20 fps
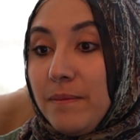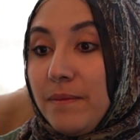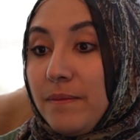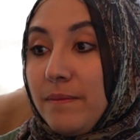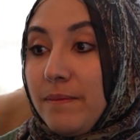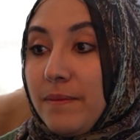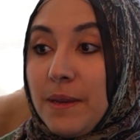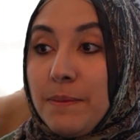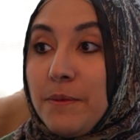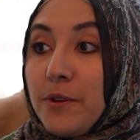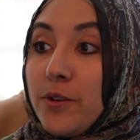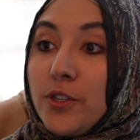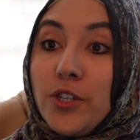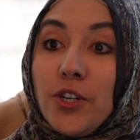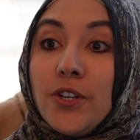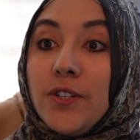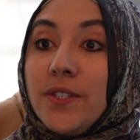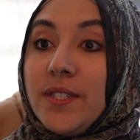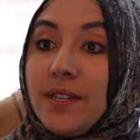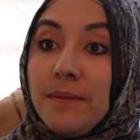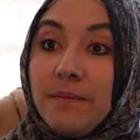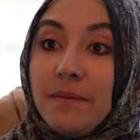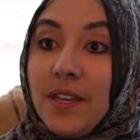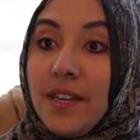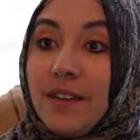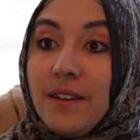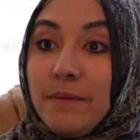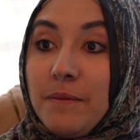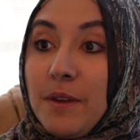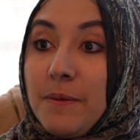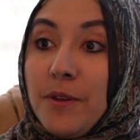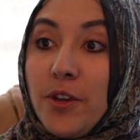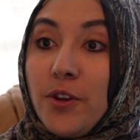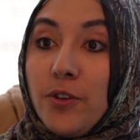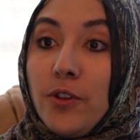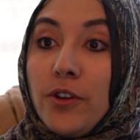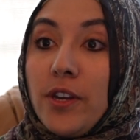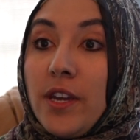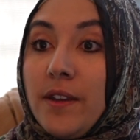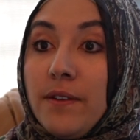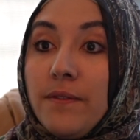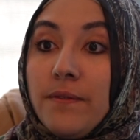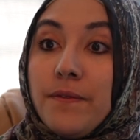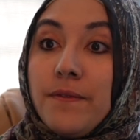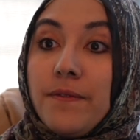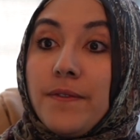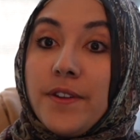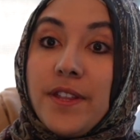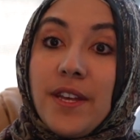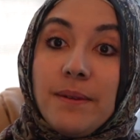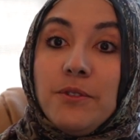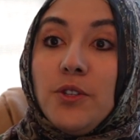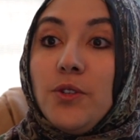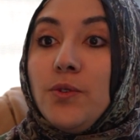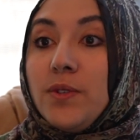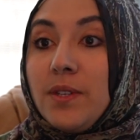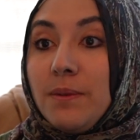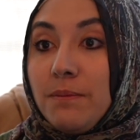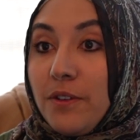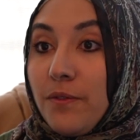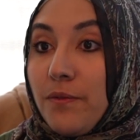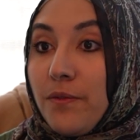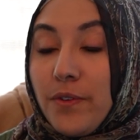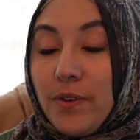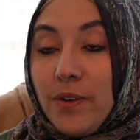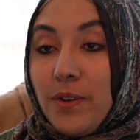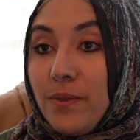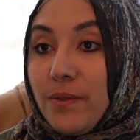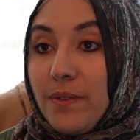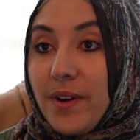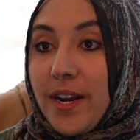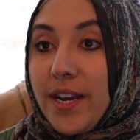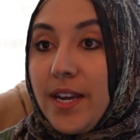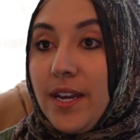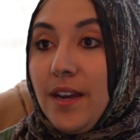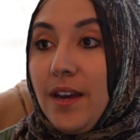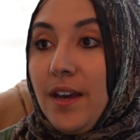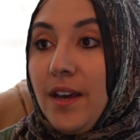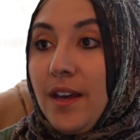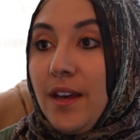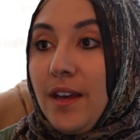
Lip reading: maybe return something. Maybe you're looking for them to do something for you, right?